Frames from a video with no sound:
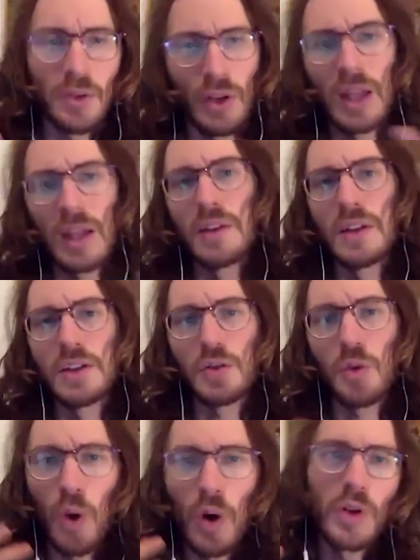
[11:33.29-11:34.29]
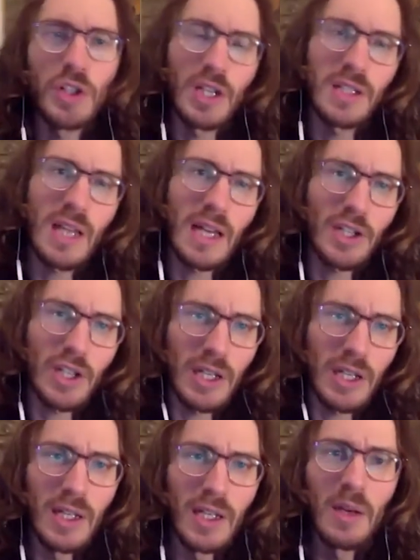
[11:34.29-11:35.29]
created this score which is
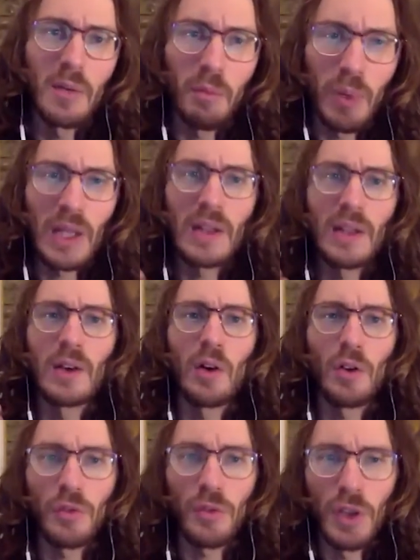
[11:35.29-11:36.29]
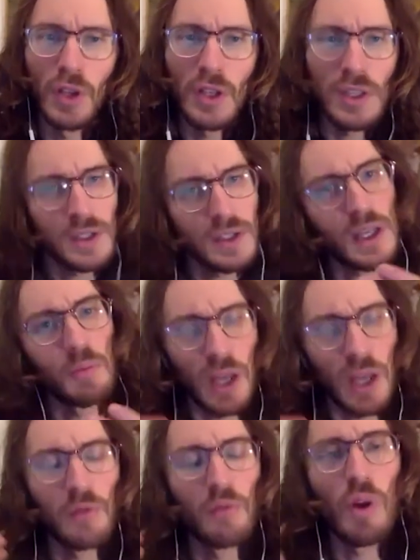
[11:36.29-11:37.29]
actually building on some
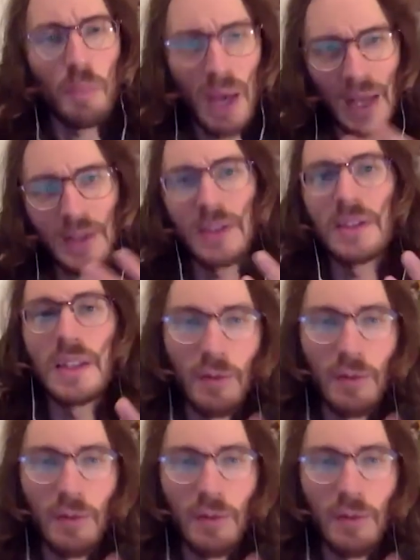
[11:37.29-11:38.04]
kind of repetitive